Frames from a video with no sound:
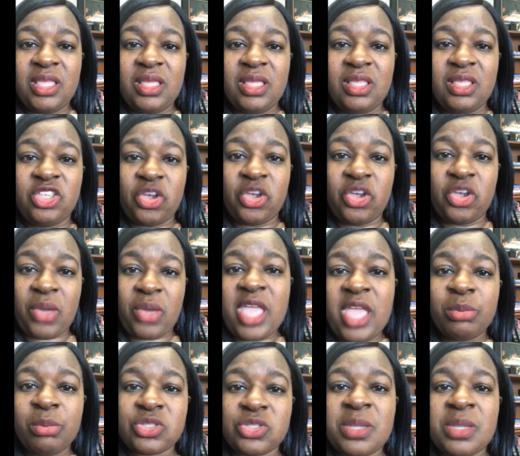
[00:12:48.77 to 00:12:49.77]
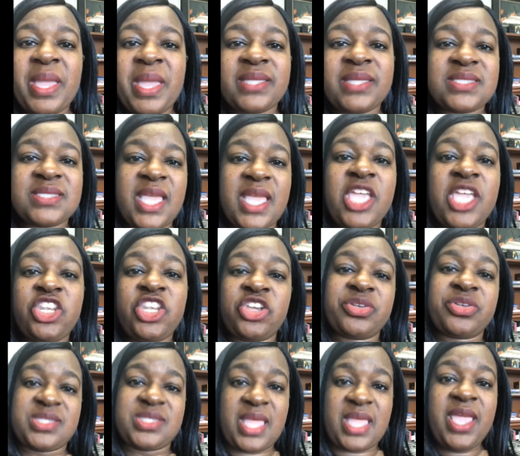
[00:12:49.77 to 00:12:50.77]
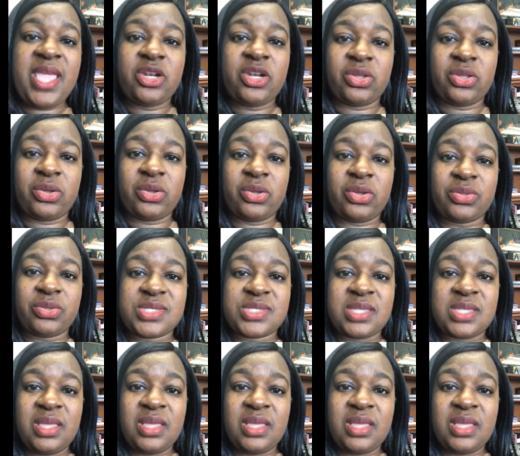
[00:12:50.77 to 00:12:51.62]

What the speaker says: you're able to maintain your standards